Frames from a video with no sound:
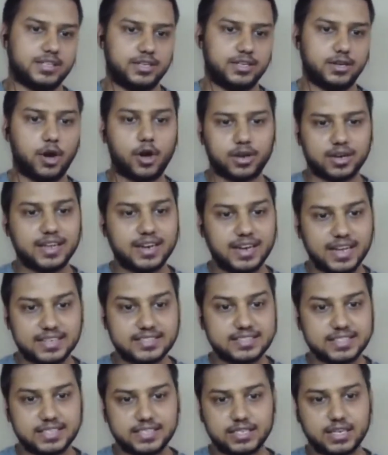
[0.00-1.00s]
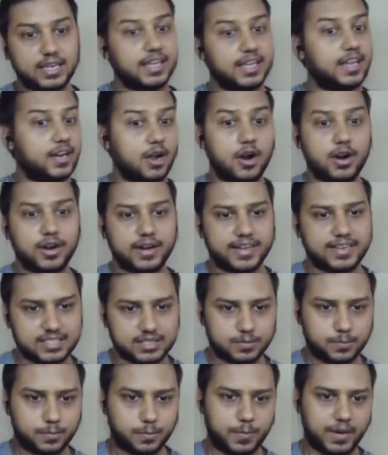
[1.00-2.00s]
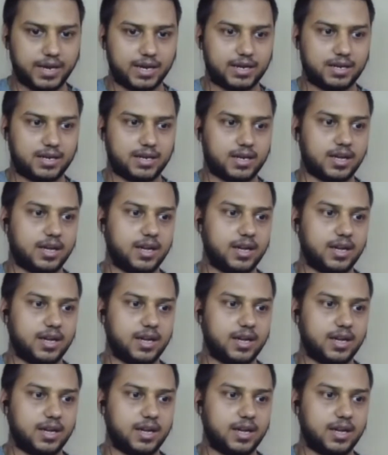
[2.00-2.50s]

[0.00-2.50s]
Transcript: the organization cannot expect